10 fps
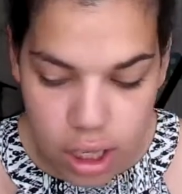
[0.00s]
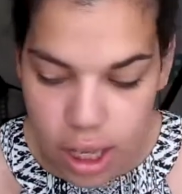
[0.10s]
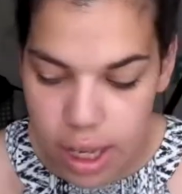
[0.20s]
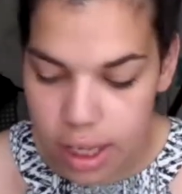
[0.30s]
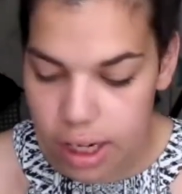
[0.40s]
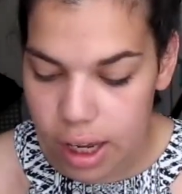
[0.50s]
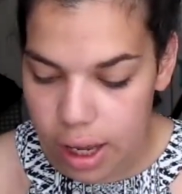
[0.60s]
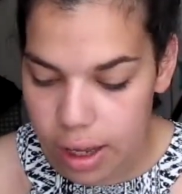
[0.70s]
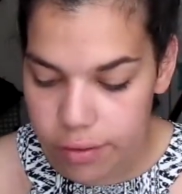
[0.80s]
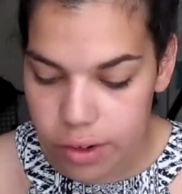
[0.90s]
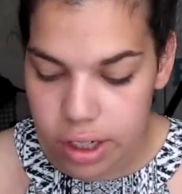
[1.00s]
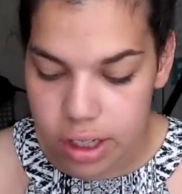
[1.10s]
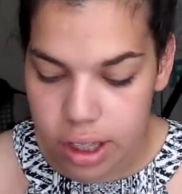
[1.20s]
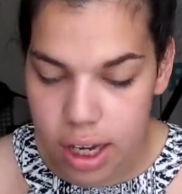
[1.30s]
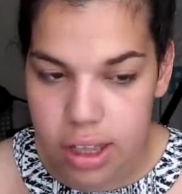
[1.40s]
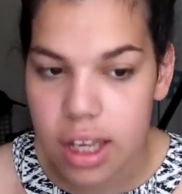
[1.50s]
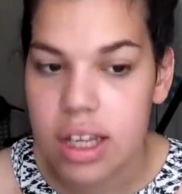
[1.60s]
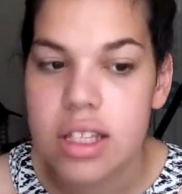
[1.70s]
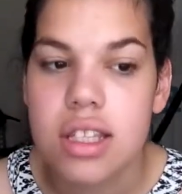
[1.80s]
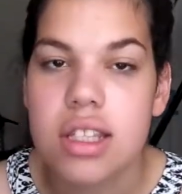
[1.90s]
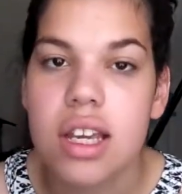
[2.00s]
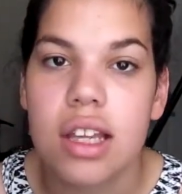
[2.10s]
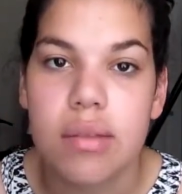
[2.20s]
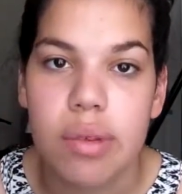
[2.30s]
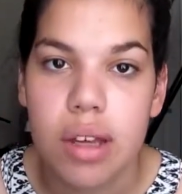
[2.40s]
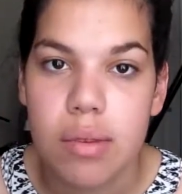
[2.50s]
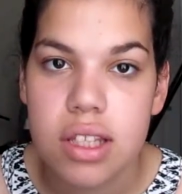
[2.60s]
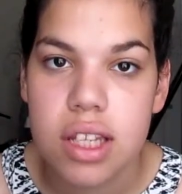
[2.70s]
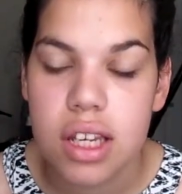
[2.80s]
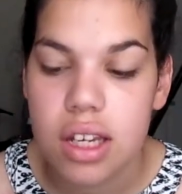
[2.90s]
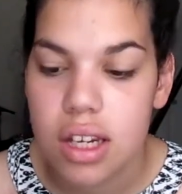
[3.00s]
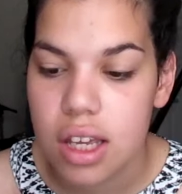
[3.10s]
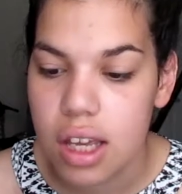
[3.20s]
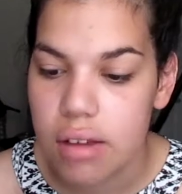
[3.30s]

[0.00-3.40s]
And I've read online that it's insanely pigmented.